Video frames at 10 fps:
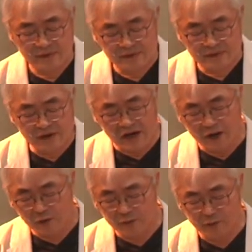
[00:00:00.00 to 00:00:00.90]
So I
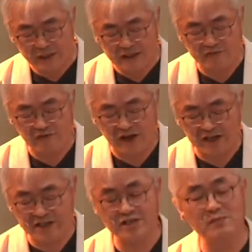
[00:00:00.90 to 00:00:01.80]
hope we can
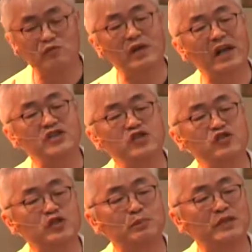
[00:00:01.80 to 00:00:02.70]
find some
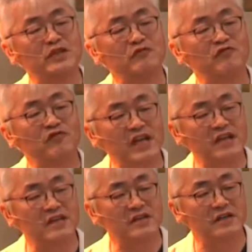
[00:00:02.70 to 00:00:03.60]
relationship between
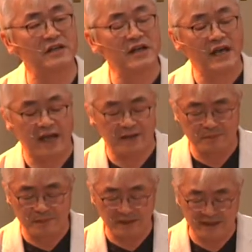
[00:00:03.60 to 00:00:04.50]
faith
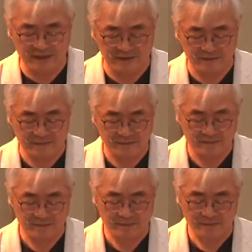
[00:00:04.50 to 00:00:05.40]
and money,
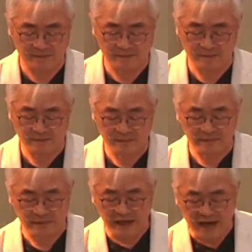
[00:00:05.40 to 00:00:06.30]

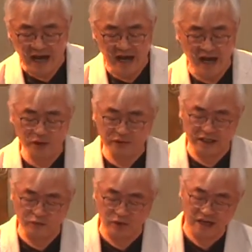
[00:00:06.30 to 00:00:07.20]
and how
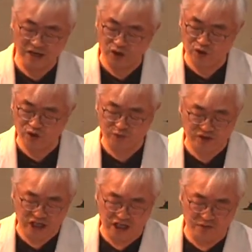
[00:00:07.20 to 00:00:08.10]
that relationship
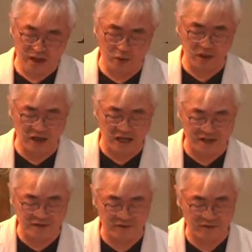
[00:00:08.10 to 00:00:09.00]
shape our
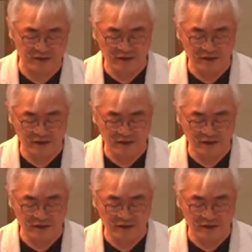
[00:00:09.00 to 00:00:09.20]
life